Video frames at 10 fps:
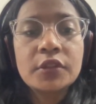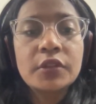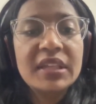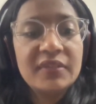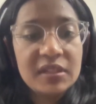
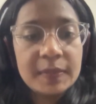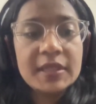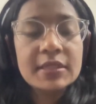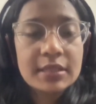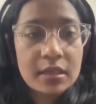Today we'll be
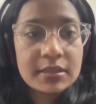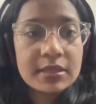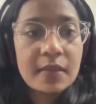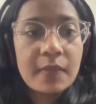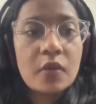
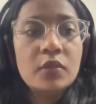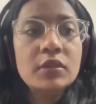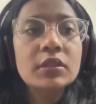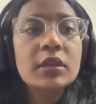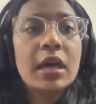discussing about
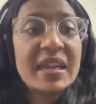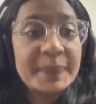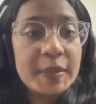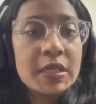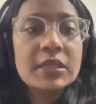
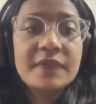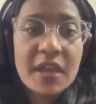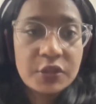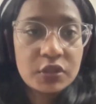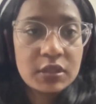IPR in
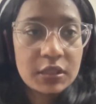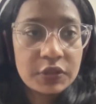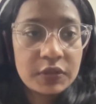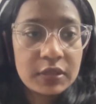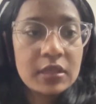fashion
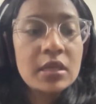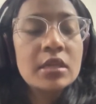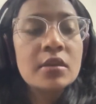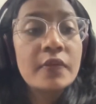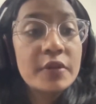industry.
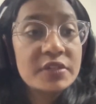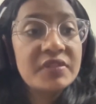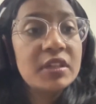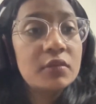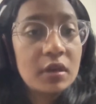Now first
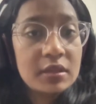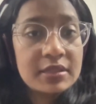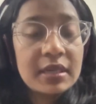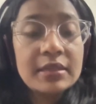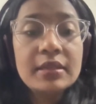we need to
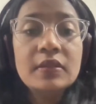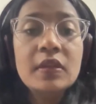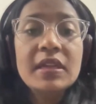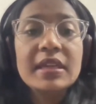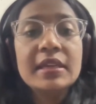understand that
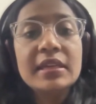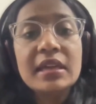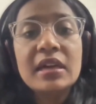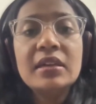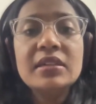
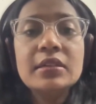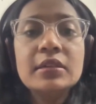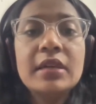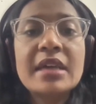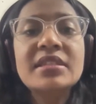India
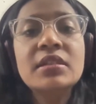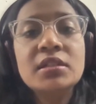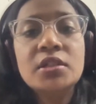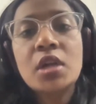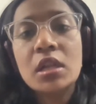has a
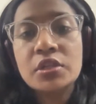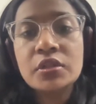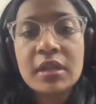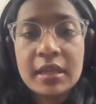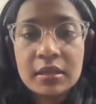rich
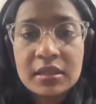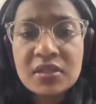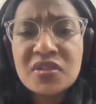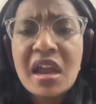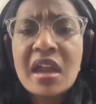culture,
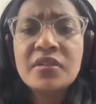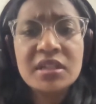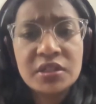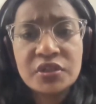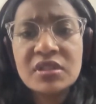heritage and
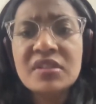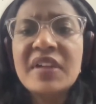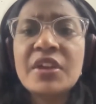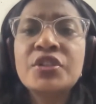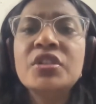tradition.
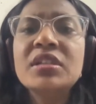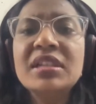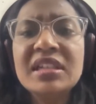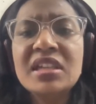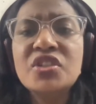Fashion in
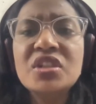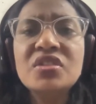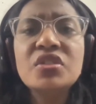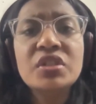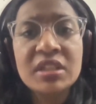India
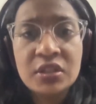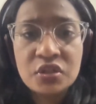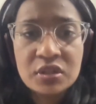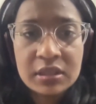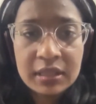changes
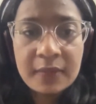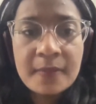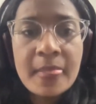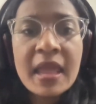regionally